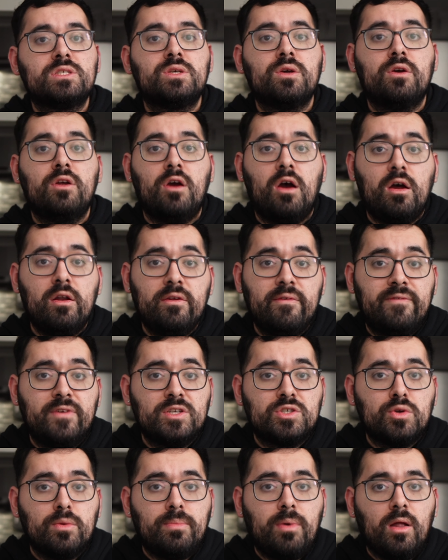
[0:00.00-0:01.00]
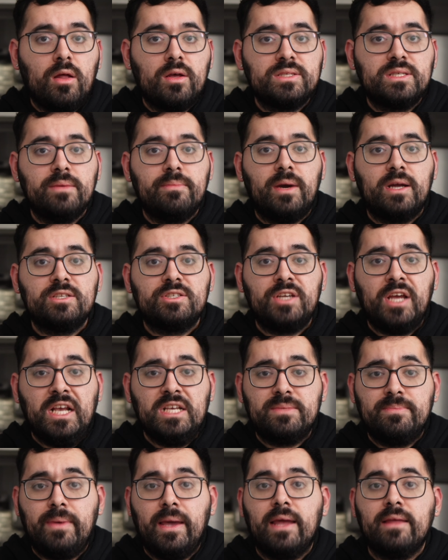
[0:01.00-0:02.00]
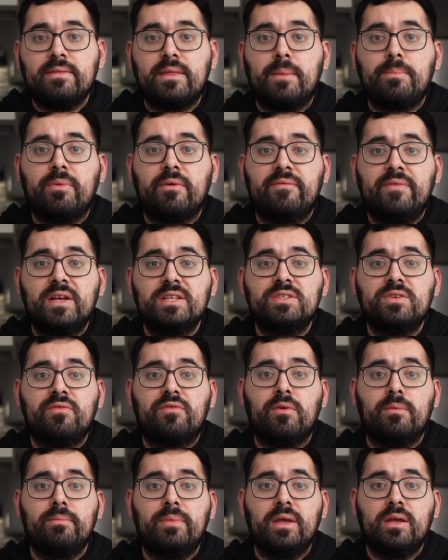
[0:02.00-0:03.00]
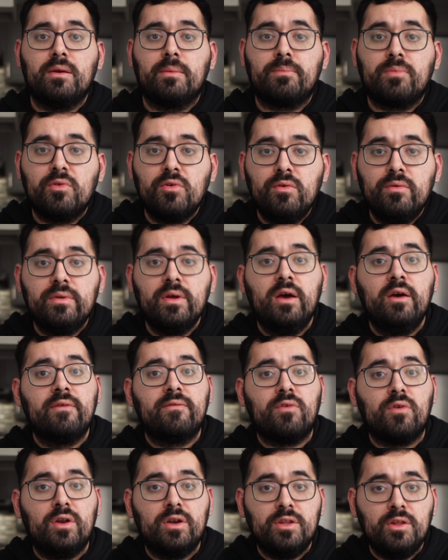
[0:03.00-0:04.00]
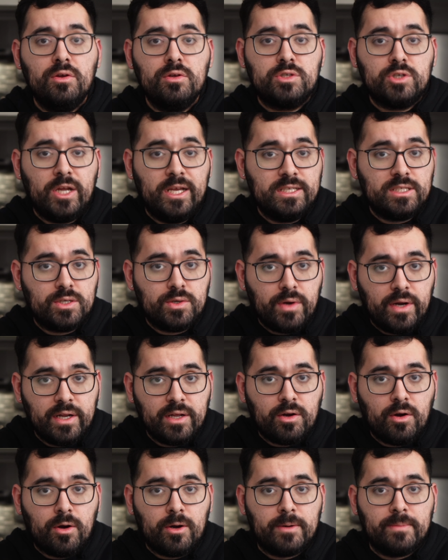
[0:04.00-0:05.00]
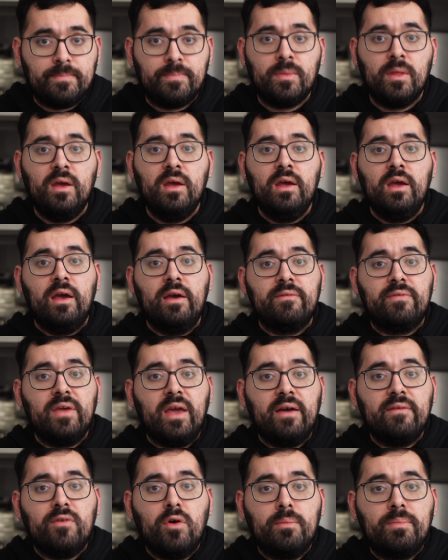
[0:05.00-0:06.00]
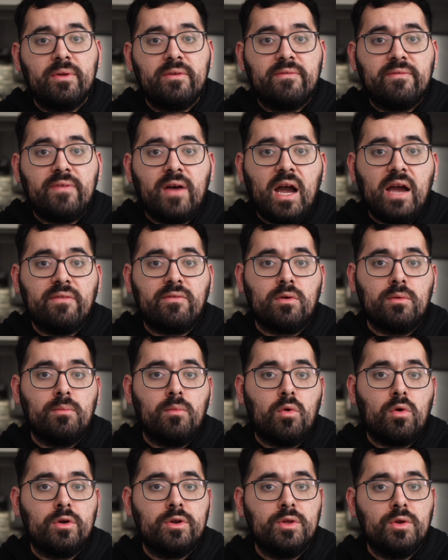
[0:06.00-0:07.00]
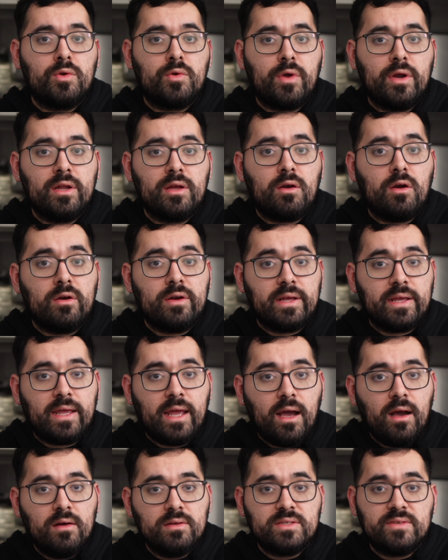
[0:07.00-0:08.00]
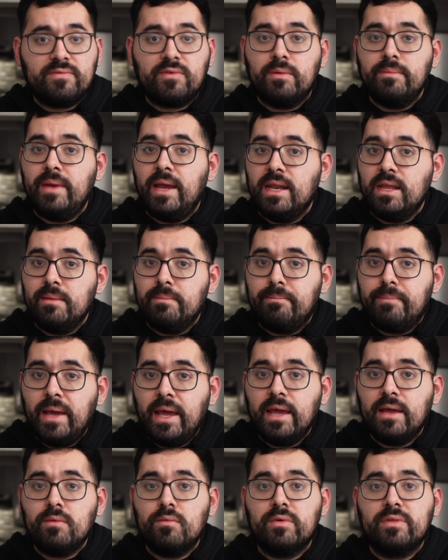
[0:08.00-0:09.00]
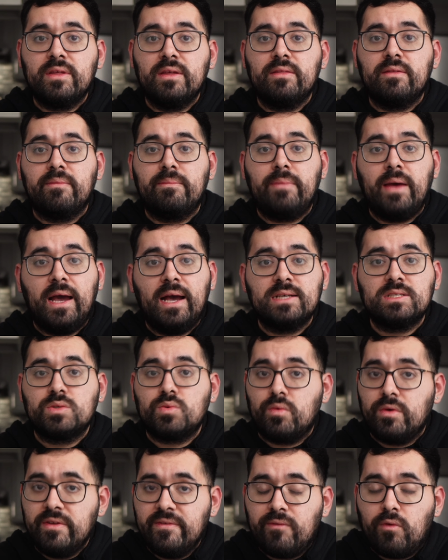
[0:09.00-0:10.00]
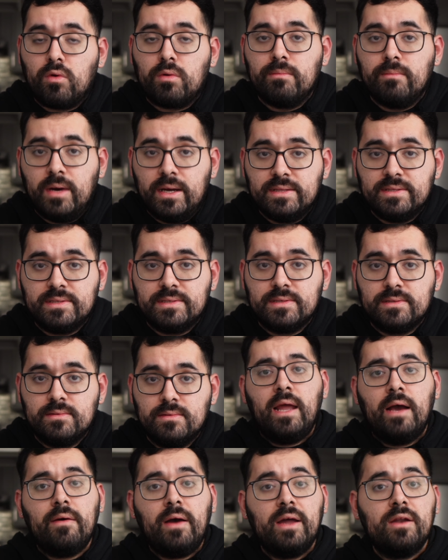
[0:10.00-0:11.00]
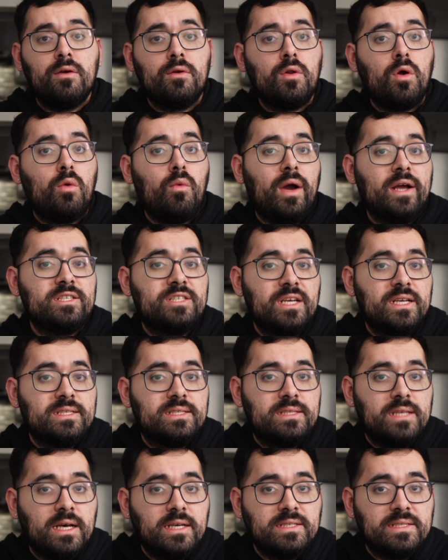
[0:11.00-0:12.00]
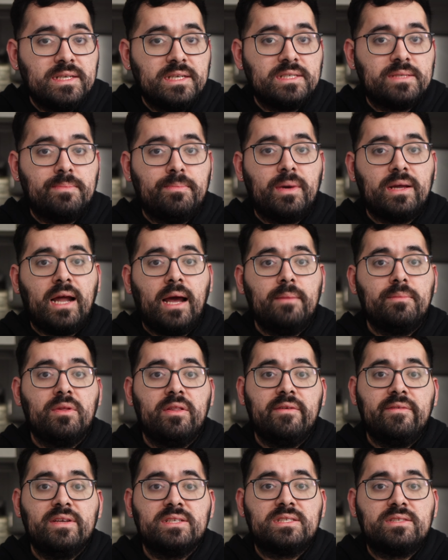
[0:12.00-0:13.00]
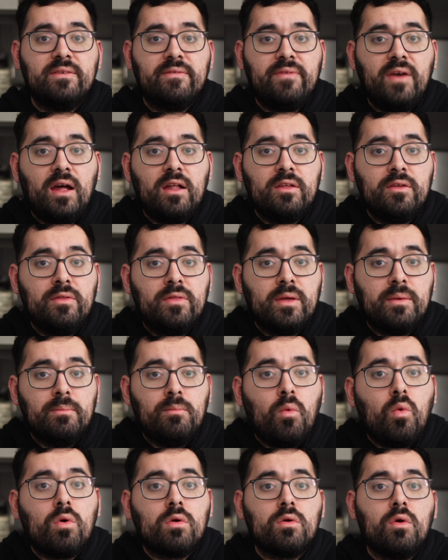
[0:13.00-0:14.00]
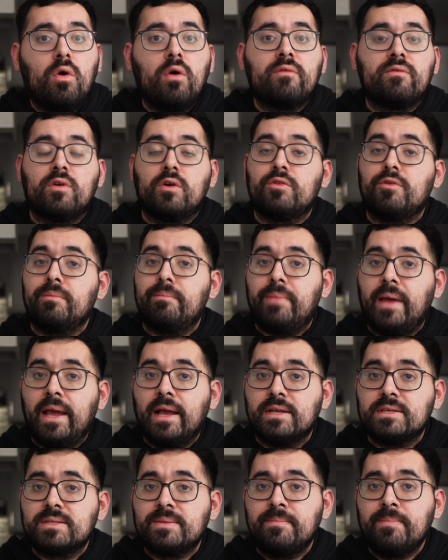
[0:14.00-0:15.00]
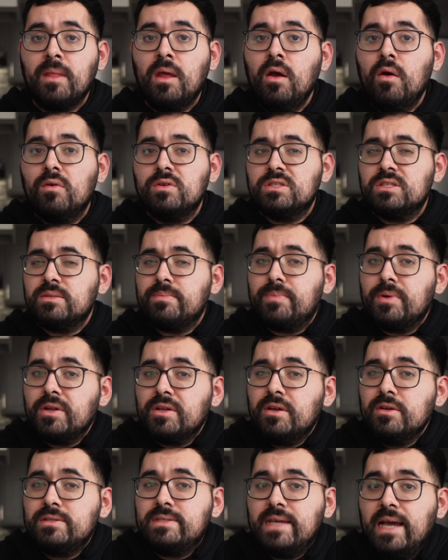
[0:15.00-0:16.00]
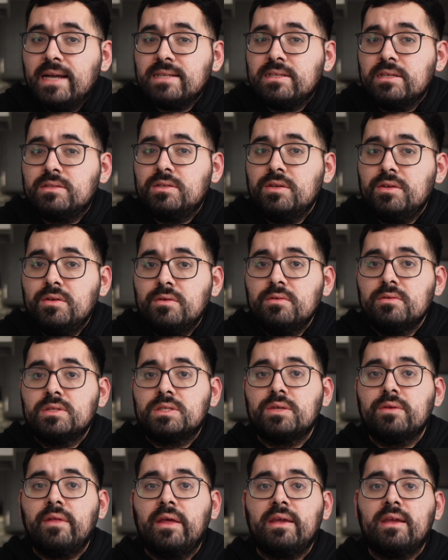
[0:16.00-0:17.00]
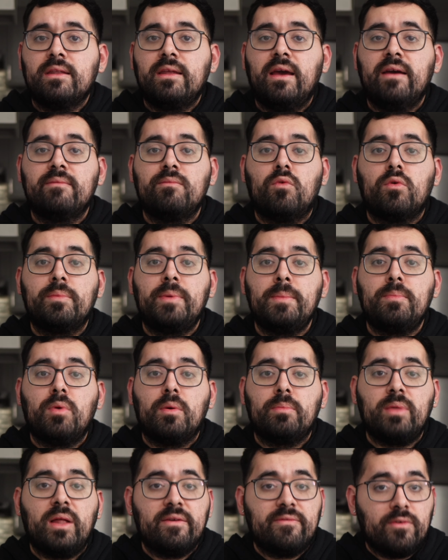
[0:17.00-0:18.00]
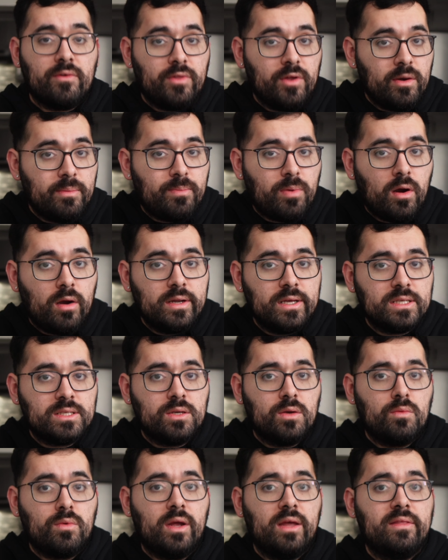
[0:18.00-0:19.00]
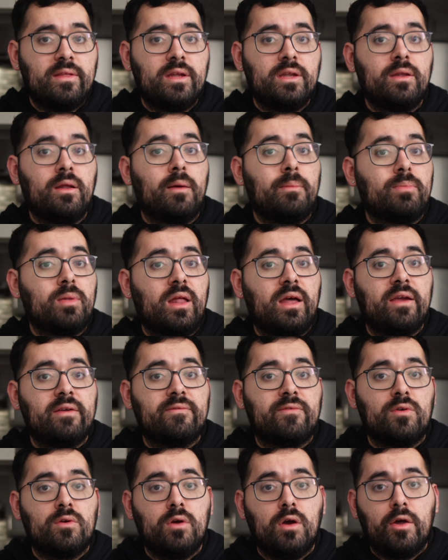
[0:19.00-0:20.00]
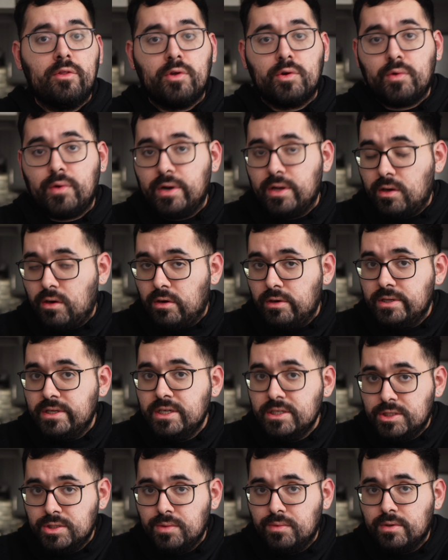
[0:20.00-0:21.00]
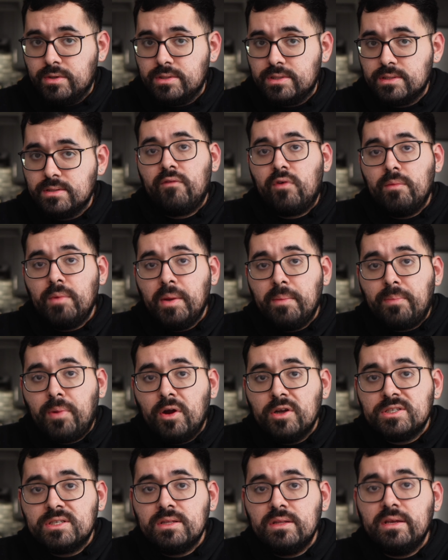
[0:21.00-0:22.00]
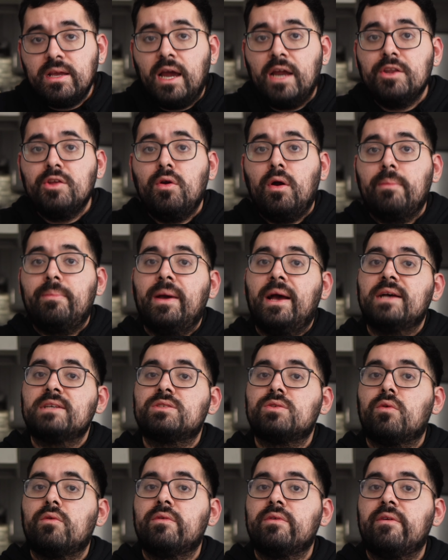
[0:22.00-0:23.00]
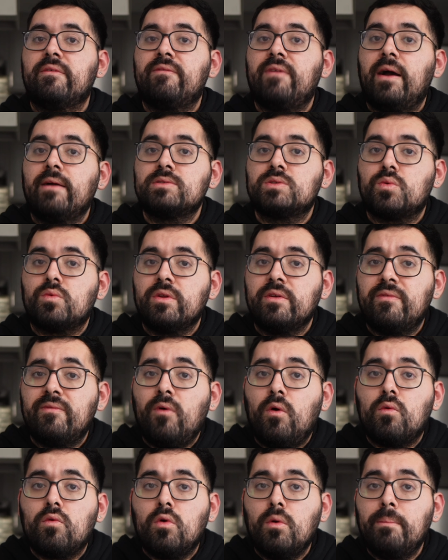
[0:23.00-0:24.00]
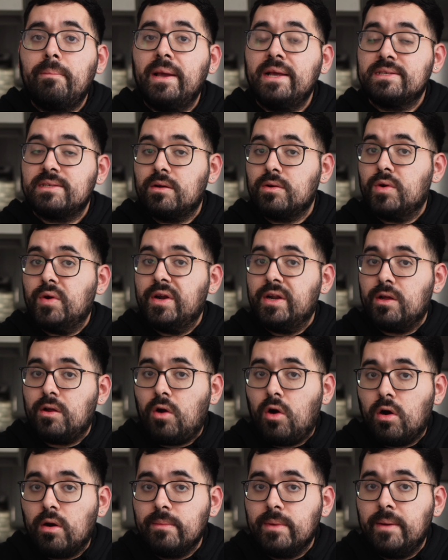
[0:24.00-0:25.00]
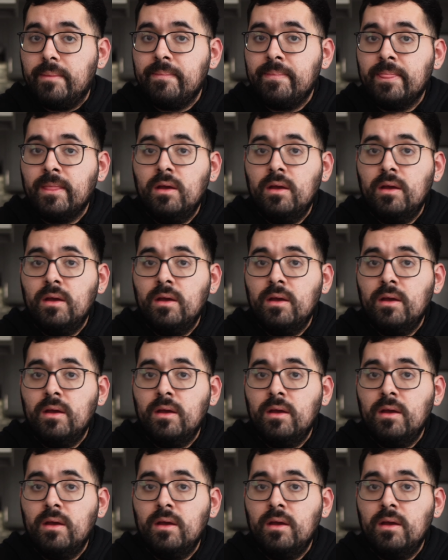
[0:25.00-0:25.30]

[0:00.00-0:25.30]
to an unofficial policy by Chase Bank that prevents you from being approved for a new Chase credit card if you have opened 5 or more new credit card accounts from any bank within the past 24 months. Now, I don't know why Chase does this, but I believe it's to value them more over other banks, which is a pretty good tactic to use so they can have more people apply for their products rather than applying for other credit card issuers. For me personally, I knew I passed over the 524 rule based on Credit Karma.